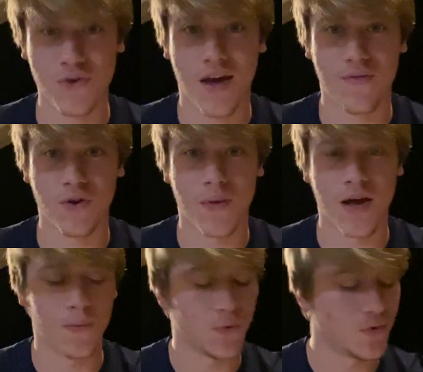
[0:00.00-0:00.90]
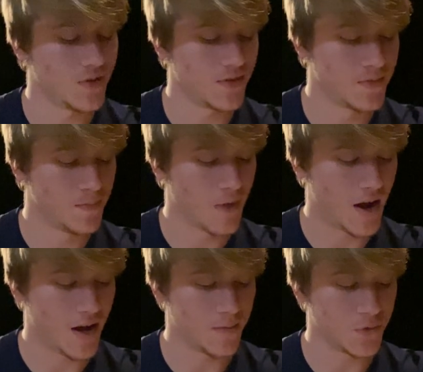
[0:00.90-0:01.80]
you have your Bible,
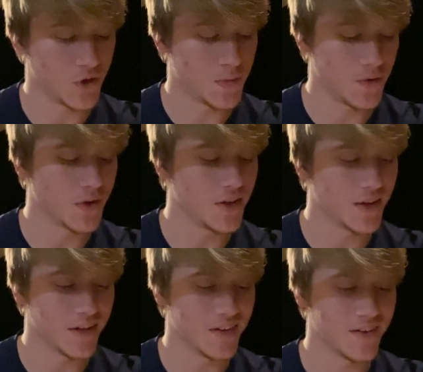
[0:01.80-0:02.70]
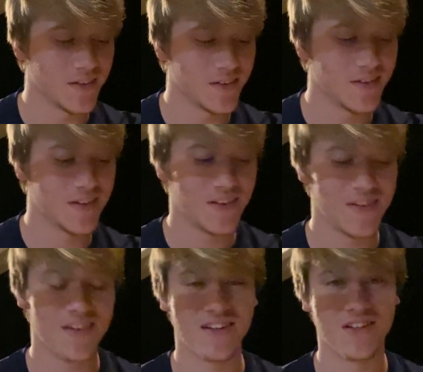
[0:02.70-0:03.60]
I'm going to be reading
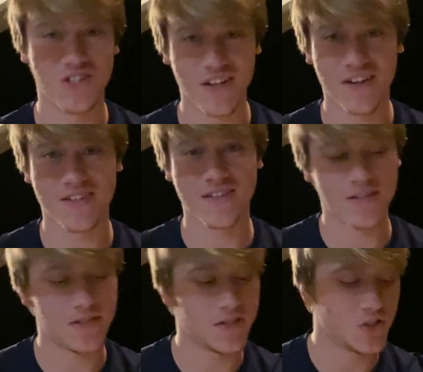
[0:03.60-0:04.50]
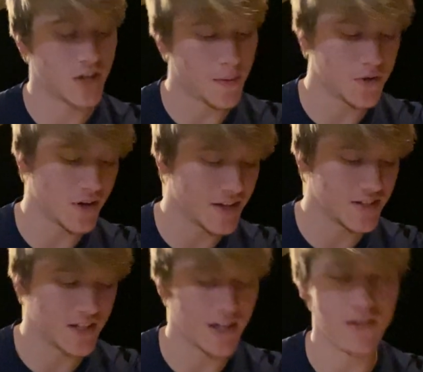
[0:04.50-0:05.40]
Genesis chapter
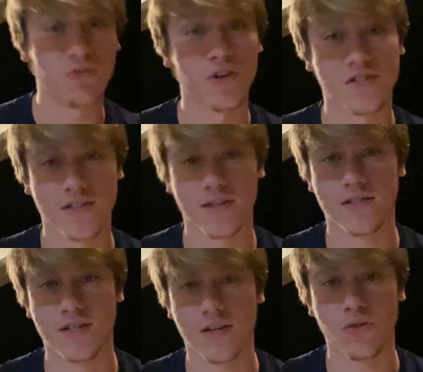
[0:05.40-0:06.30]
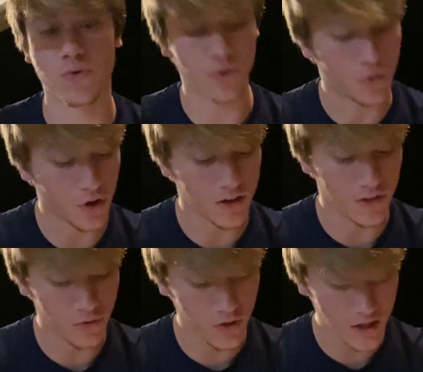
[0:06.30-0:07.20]
18, verse 16 through
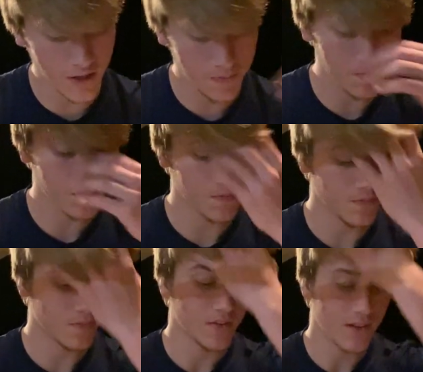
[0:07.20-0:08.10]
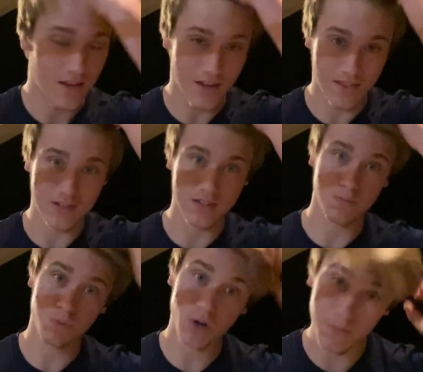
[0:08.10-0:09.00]
33. And this is
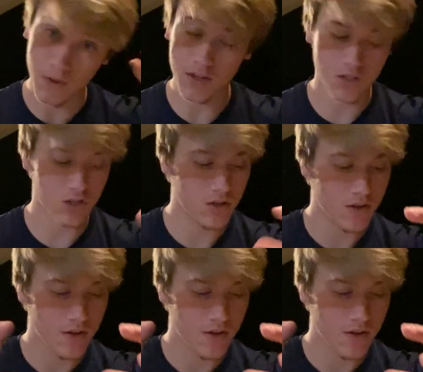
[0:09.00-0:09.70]
pretty much